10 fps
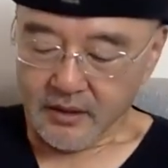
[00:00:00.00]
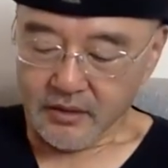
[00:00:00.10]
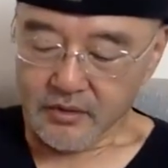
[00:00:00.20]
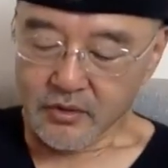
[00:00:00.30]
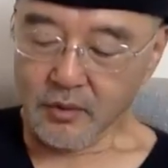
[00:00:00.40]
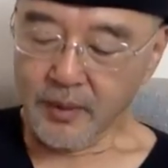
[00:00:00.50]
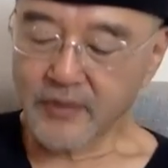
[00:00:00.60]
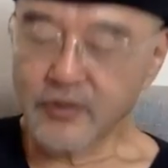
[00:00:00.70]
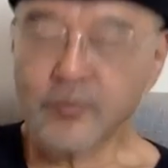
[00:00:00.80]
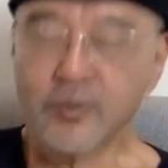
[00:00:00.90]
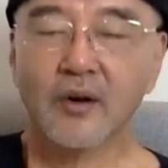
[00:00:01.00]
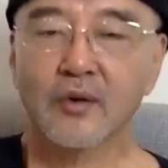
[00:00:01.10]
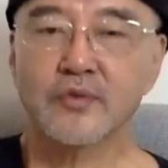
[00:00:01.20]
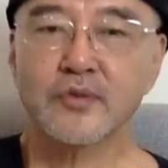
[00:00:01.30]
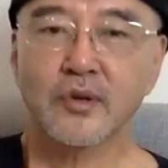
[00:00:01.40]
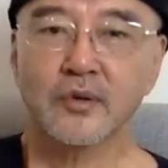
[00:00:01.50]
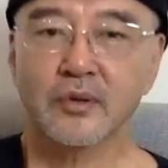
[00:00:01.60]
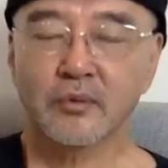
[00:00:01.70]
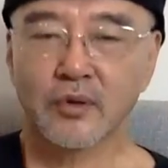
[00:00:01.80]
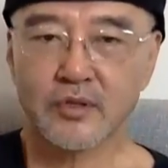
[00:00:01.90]
So Pastor Bong also
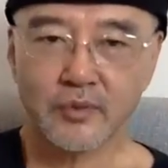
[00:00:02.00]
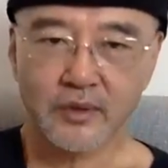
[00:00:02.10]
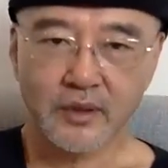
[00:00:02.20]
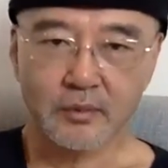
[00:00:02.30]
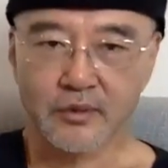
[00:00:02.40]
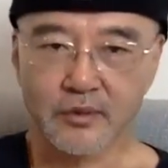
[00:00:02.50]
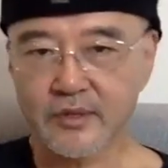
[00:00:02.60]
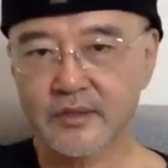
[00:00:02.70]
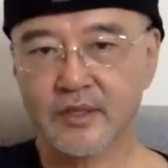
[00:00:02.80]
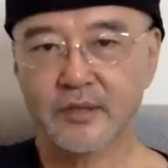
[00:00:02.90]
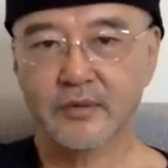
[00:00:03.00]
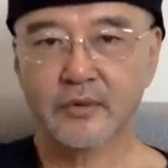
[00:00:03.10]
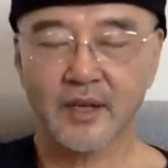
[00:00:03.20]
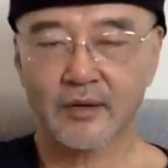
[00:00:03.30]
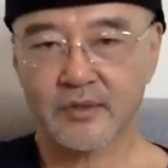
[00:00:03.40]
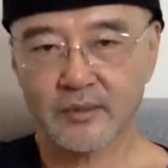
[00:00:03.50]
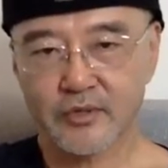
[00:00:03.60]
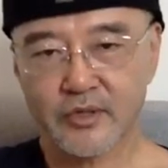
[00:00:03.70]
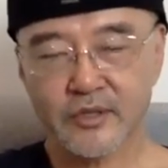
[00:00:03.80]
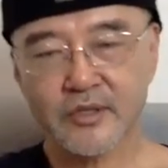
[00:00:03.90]
works with WCC, World Council of
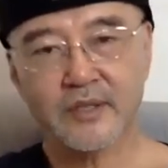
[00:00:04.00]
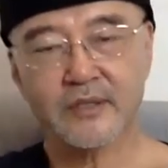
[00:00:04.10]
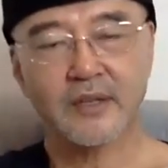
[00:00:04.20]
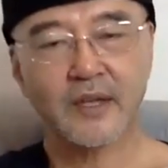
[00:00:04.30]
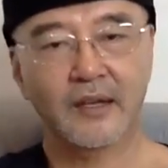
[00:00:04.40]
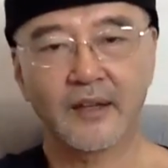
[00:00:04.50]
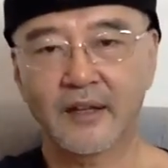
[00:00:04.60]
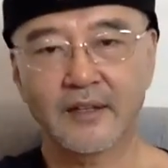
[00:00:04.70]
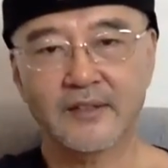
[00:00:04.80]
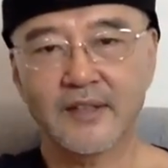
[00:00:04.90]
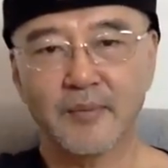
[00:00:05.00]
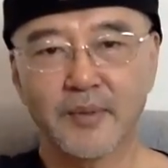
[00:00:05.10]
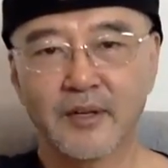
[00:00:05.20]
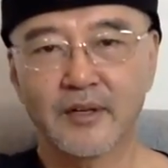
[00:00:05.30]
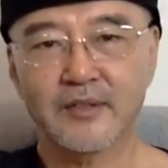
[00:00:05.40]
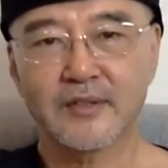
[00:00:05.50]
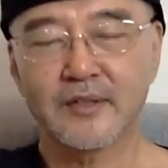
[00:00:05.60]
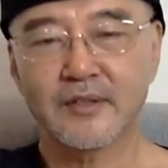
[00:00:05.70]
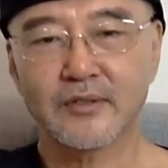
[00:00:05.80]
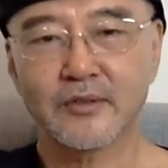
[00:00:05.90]
Churches, and it's not because
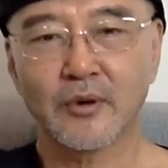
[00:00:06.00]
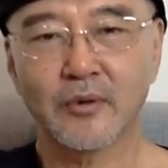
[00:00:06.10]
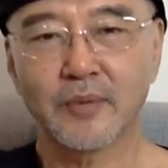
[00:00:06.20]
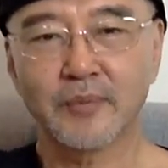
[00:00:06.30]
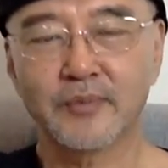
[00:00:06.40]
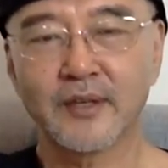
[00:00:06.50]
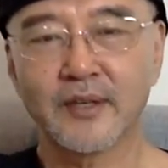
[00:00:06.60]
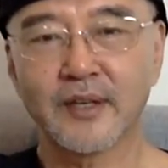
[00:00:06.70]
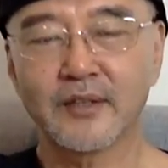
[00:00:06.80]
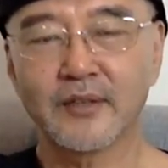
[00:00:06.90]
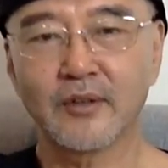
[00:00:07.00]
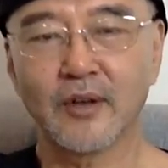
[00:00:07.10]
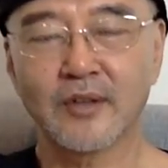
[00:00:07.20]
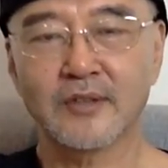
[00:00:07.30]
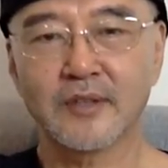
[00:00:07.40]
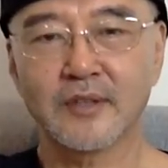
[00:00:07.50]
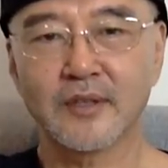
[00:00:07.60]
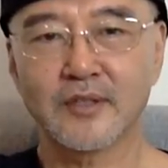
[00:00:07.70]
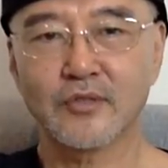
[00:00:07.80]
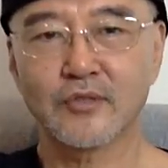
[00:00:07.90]
he's corrupted and he lost it
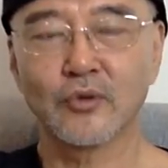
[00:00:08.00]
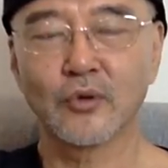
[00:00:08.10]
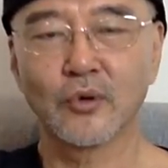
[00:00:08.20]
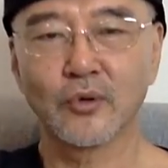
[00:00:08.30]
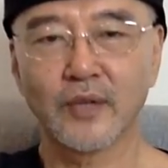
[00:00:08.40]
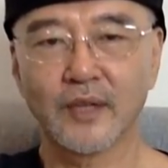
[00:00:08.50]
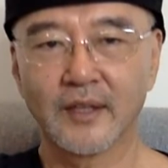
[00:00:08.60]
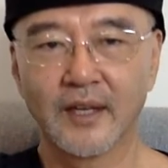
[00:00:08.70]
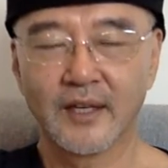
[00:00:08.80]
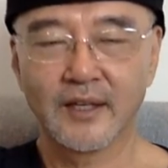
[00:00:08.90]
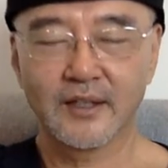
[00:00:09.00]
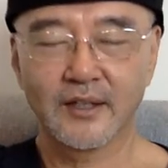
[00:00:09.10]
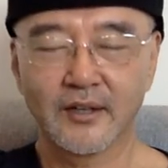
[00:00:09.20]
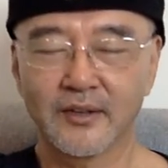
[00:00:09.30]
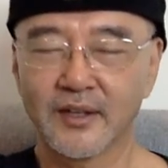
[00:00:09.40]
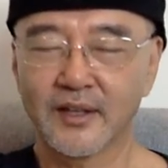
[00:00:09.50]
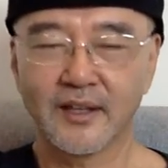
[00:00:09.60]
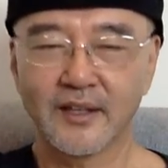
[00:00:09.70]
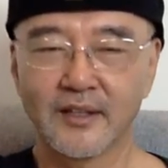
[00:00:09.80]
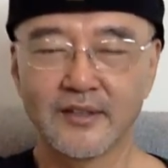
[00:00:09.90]
because he's too old and, you know,
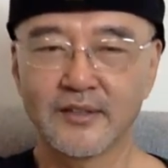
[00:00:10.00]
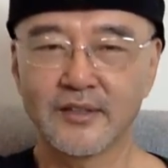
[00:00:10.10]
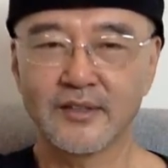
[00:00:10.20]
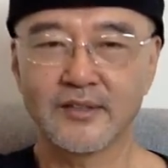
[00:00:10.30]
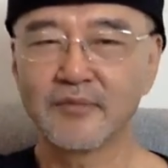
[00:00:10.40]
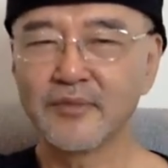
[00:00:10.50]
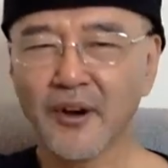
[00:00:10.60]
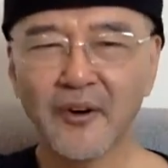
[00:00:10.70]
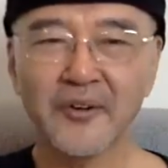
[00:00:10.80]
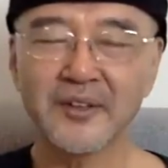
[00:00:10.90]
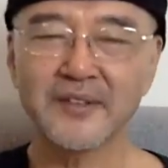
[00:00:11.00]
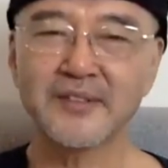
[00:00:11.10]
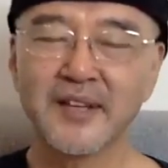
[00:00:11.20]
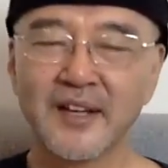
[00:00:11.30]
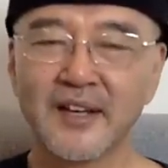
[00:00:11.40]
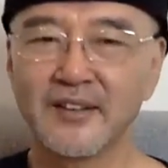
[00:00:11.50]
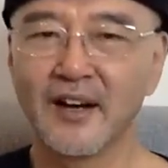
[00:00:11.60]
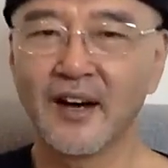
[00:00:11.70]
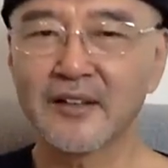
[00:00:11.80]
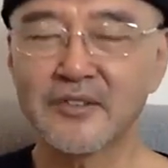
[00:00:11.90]
and he's deceived. No, his
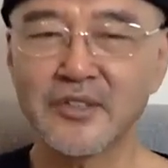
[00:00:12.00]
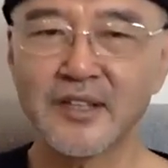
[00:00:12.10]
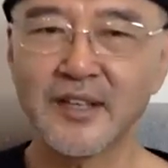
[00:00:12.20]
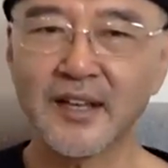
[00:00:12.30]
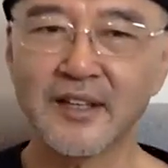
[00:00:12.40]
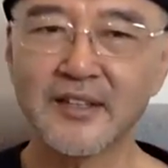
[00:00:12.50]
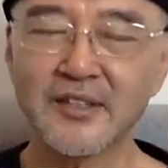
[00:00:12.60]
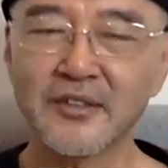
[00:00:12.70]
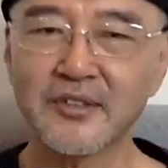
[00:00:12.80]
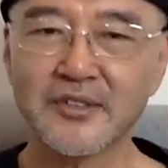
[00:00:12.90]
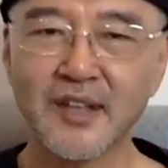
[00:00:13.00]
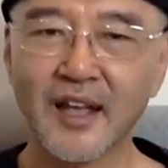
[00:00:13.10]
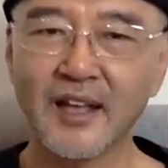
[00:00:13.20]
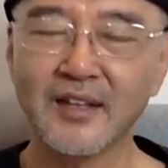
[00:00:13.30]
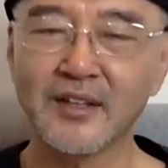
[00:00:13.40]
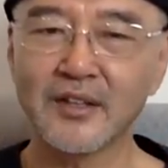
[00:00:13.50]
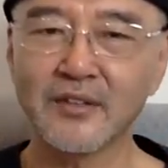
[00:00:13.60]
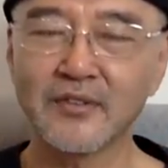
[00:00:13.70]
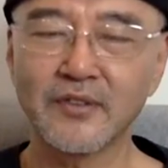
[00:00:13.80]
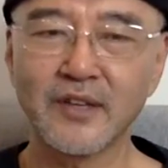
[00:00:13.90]
theology and his understanding
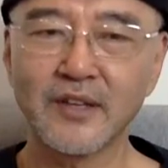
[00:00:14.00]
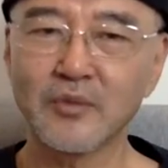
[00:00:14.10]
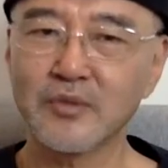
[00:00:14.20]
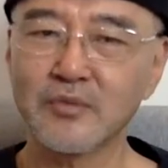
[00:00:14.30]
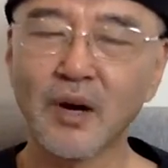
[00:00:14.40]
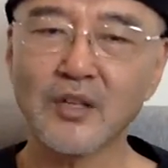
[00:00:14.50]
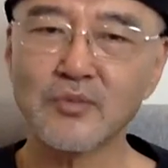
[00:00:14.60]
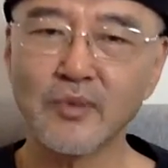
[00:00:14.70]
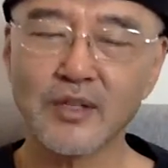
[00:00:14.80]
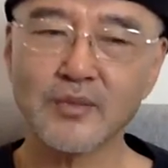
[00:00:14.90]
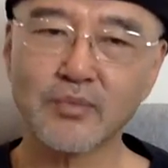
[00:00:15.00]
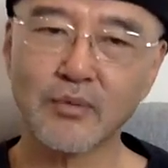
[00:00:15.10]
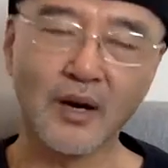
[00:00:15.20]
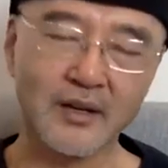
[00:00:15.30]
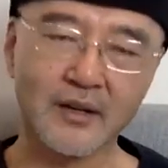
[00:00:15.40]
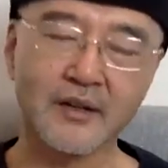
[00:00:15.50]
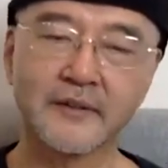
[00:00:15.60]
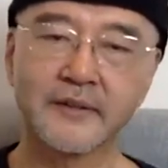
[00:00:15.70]
of faith was much, much broader